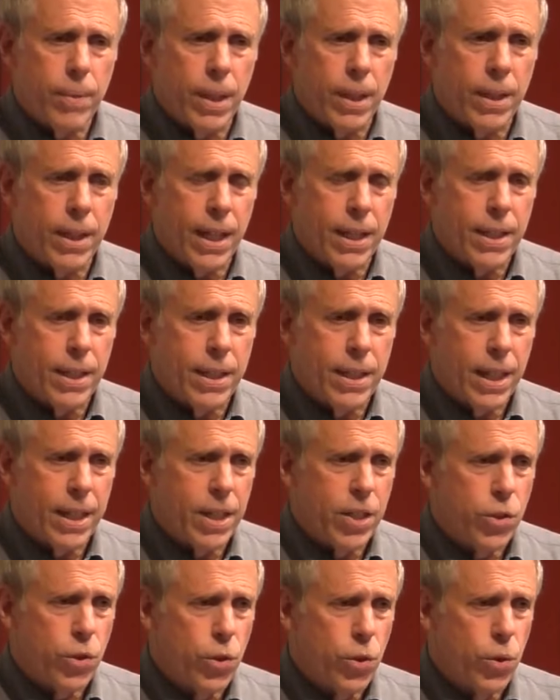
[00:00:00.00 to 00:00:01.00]
In
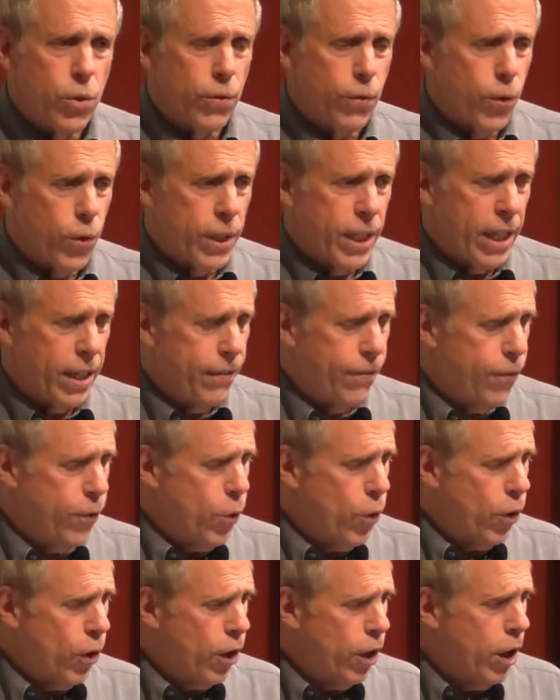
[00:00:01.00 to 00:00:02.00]
1992 to
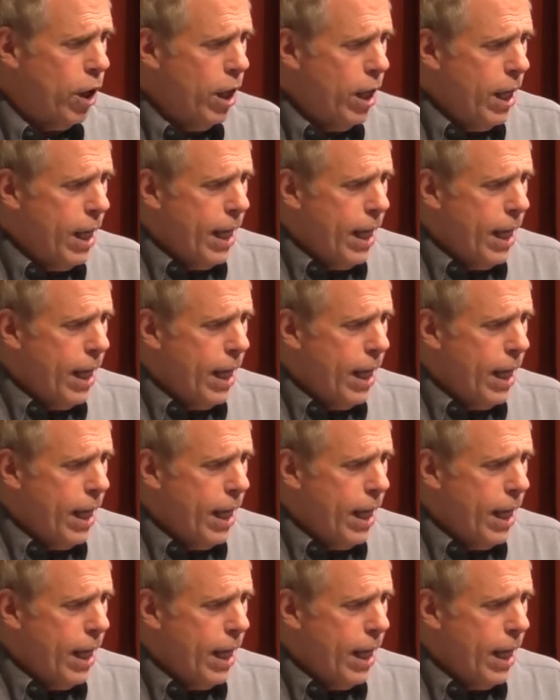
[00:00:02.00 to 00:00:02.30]
94,